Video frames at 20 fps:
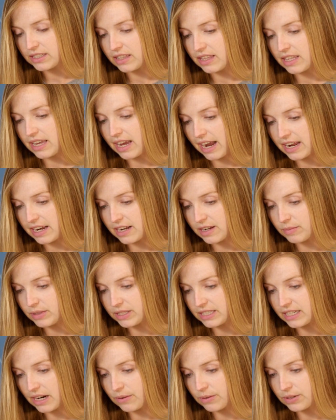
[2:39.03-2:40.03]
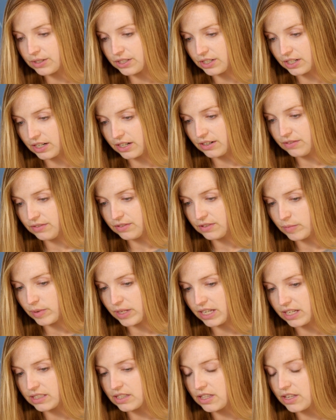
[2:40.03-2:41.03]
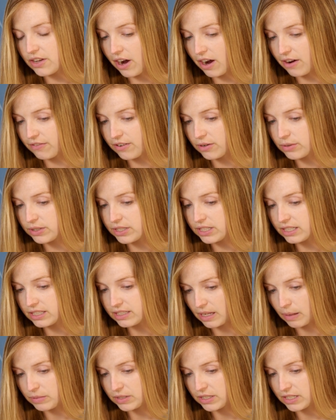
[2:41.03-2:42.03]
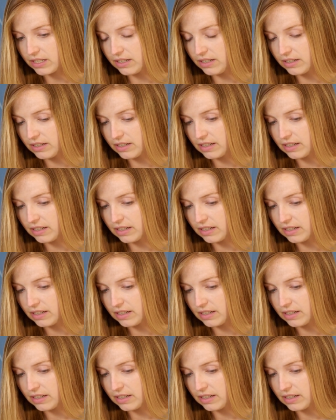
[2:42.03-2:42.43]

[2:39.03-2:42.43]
that the item is now reserved because the offer was accepted,